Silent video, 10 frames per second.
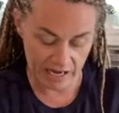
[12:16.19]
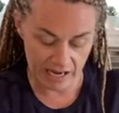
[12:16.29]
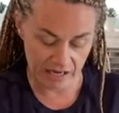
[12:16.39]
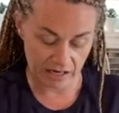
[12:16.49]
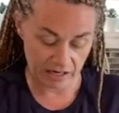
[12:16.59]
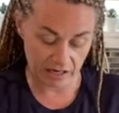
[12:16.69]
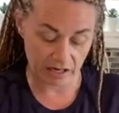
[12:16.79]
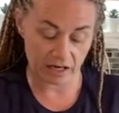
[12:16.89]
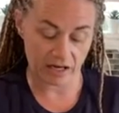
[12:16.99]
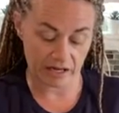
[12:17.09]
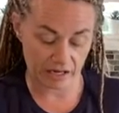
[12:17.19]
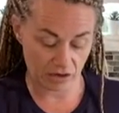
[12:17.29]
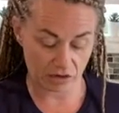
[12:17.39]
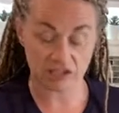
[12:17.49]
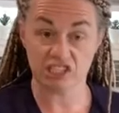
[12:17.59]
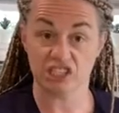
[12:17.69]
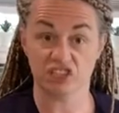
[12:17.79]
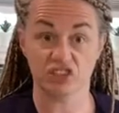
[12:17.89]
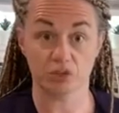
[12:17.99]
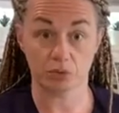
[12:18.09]
And I guarantee
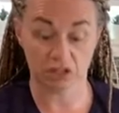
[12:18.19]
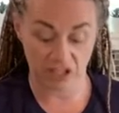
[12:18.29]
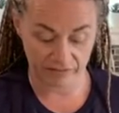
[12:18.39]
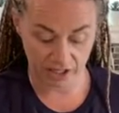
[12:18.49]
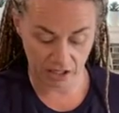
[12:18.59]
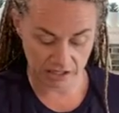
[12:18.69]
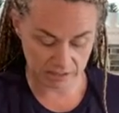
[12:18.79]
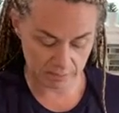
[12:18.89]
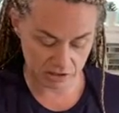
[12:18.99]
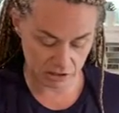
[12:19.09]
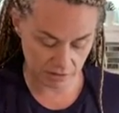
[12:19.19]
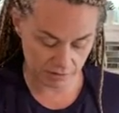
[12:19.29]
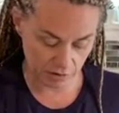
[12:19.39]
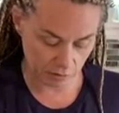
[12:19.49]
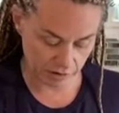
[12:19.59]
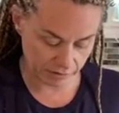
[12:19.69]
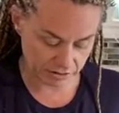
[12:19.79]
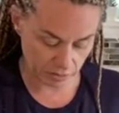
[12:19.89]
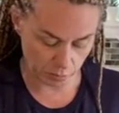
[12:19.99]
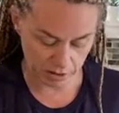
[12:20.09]
you will love it, especially if you love
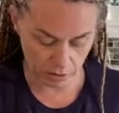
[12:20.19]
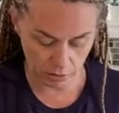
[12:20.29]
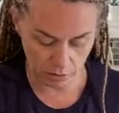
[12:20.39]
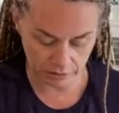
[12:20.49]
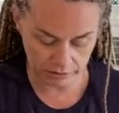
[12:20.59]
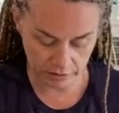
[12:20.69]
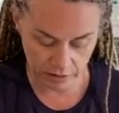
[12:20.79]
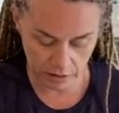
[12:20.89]
dill pickles.